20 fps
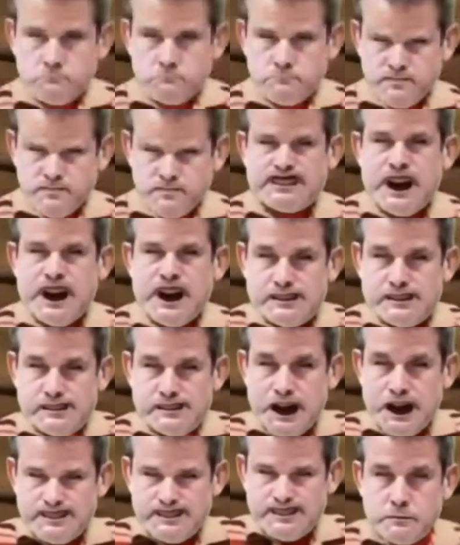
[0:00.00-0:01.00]
Because I
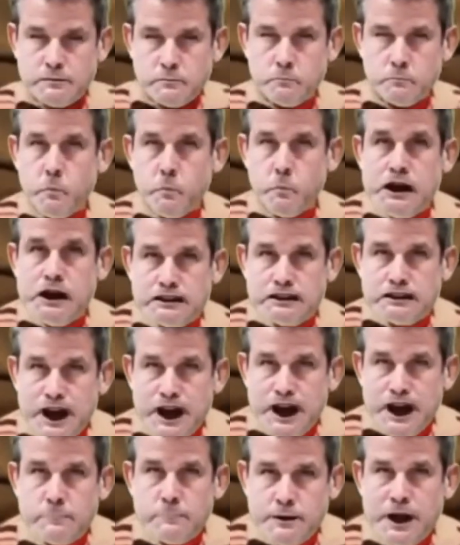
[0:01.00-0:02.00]
didn't want a job
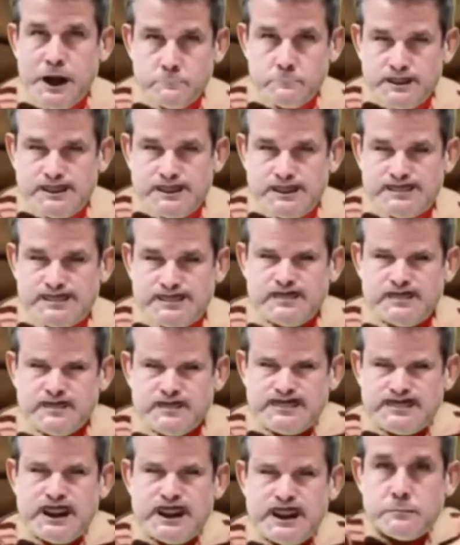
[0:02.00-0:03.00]

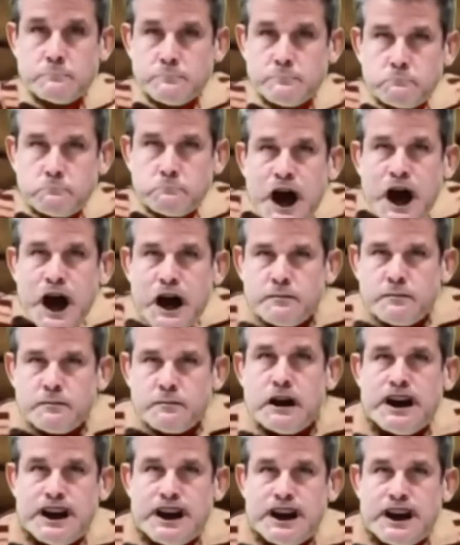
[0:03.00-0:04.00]
application! I
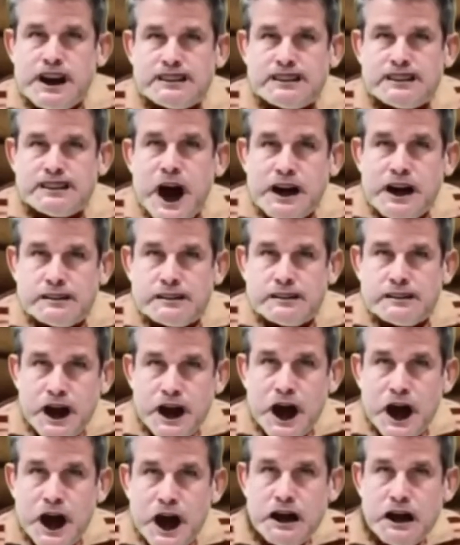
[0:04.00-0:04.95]
wanted attention!